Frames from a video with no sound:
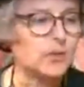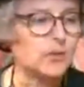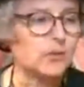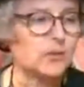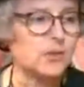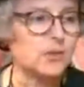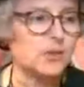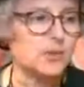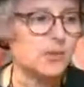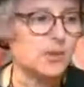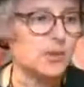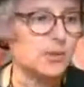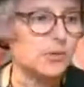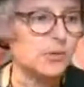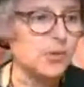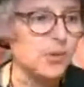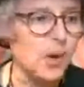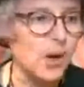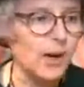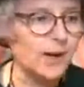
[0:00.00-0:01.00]
Make sure it's
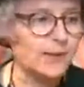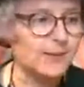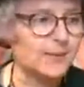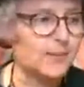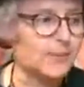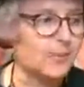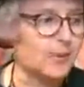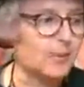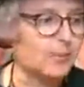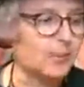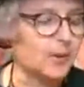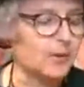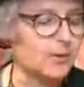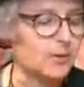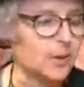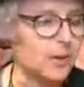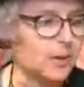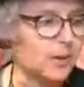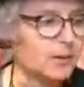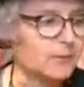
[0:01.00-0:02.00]
not too hot to
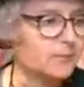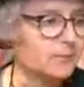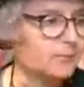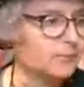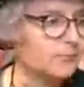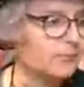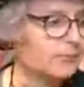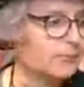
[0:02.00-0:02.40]
bring my dog.